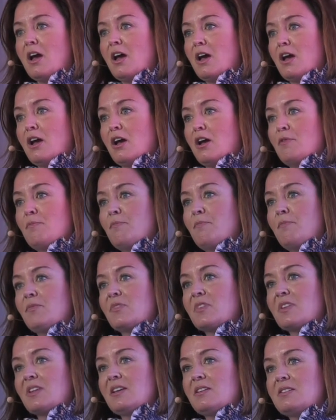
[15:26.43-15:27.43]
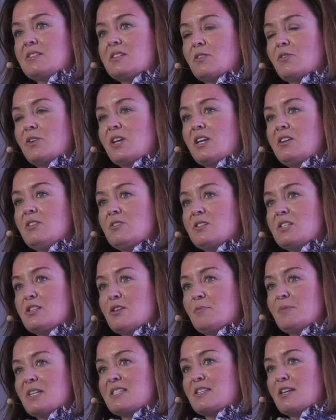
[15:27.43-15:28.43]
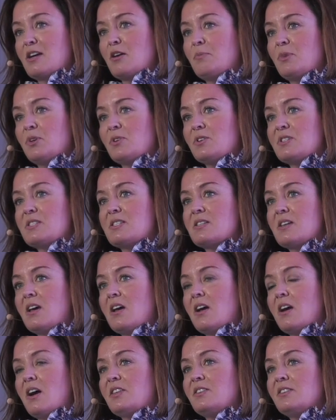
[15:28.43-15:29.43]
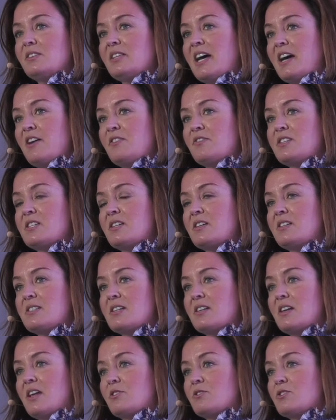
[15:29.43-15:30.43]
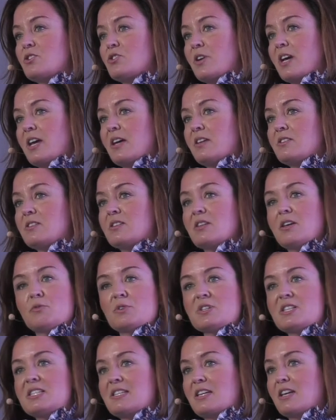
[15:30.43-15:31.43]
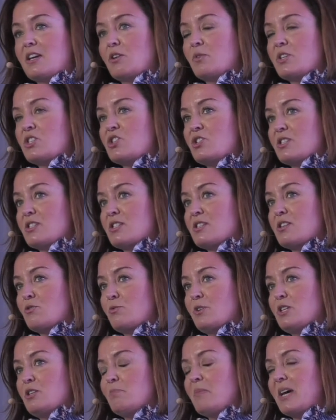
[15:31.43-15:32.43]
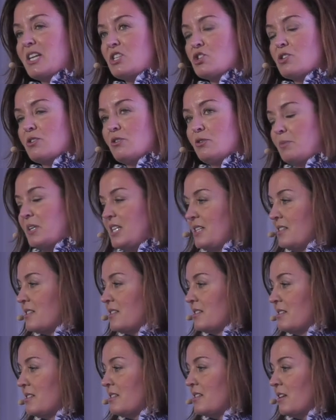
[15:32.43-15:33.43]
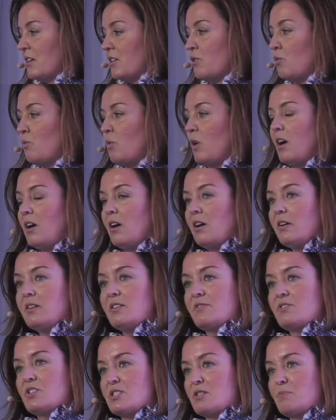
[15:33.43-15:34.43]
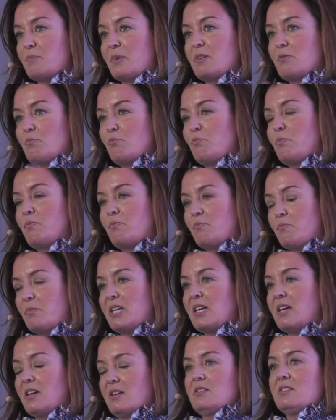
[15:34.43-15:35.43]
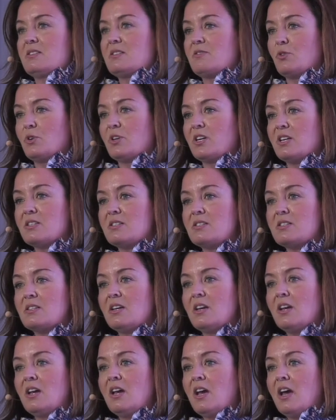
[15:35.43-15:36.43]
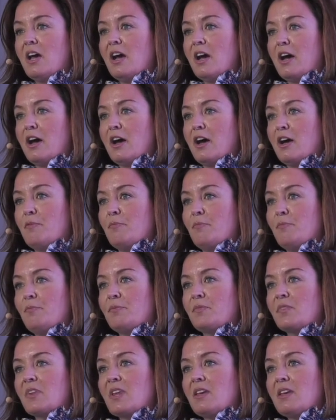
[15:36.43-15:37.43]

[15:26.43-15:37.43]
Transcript: Um, so here's some examples. On the left is another trend that we're seeing, which is three-dimensional pieces on the wall have just been bananas for us. Um,